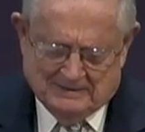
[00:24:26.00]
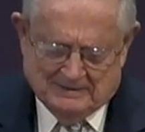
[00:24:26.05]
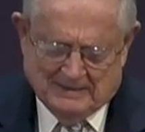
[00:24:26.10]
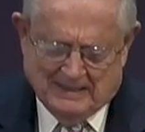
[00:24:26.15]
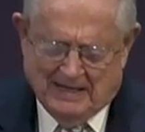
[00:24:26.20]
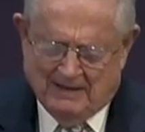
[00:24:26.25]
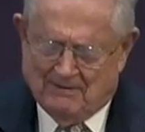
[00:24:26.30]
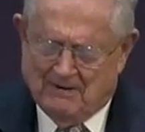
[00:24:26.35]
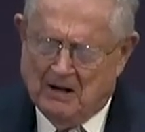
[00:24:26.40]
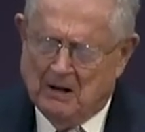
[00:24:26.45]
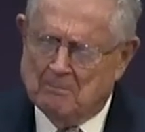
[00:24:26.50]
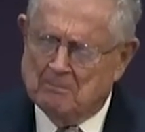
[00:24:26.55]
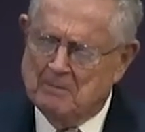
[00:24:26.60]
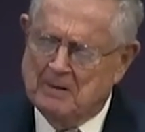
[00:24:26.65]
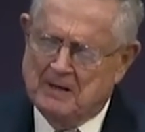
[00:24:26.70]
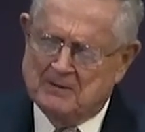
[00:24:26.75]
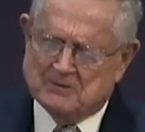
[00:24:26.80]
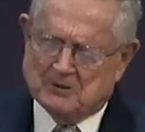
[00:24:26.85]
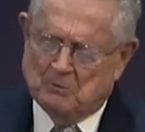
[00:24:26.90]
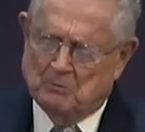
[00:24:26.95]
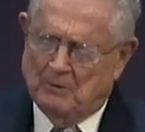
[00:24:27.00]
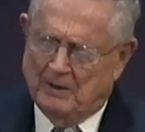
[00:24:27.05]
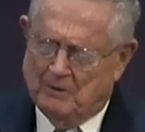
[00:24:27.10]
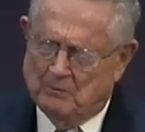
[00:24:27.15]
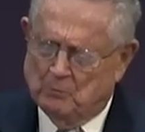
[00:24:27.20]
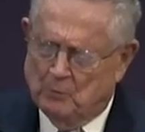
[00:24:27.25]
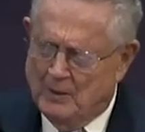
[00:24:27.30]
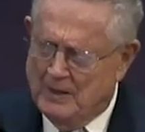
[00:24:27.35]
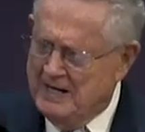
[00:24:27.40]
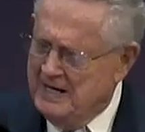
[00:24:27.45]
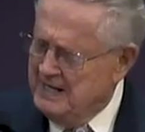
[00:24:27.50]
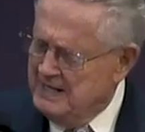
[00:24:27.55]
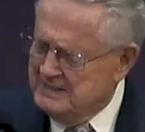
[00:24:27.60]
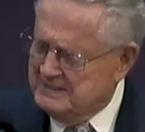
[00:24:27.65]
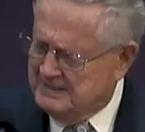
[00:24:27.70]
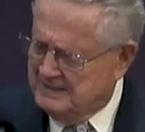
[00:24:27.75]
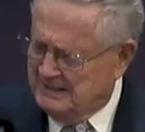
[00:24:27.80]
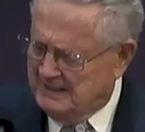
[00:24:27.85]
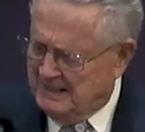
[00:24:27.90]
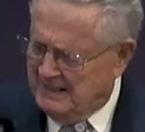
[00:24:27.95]
They have helped me in
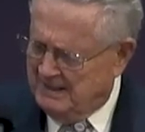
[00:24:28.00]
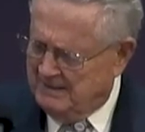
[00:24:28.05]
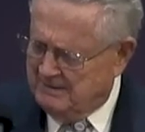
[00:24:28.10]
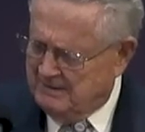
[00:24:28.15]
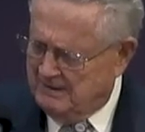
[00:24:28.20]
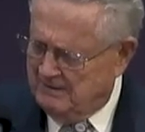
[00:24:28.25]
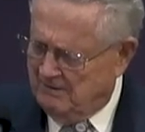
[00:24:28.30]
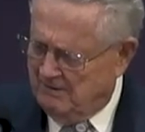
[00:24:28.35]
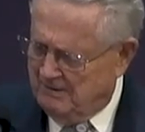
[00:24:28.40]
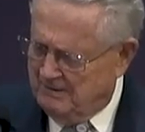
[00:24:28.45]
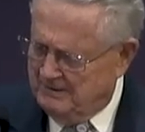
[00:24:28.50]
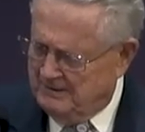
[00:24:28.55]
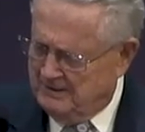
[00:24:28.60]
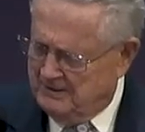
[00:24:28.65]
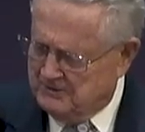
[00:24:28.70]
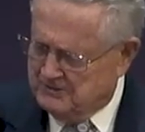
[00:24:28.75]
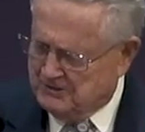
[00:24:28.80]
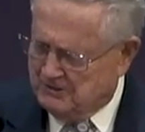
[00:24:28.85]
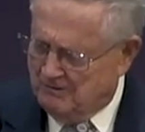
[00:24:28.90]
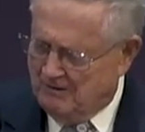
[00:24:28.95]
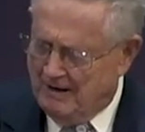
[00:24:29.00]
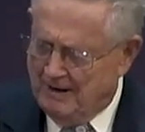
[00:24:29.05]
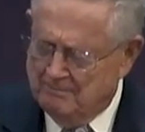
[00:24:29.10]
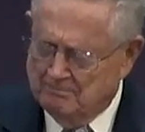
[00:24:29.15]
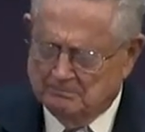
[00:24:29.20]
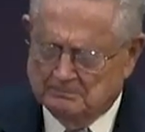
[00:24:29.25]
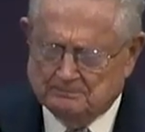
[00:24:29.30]
ways that I can hardly describe.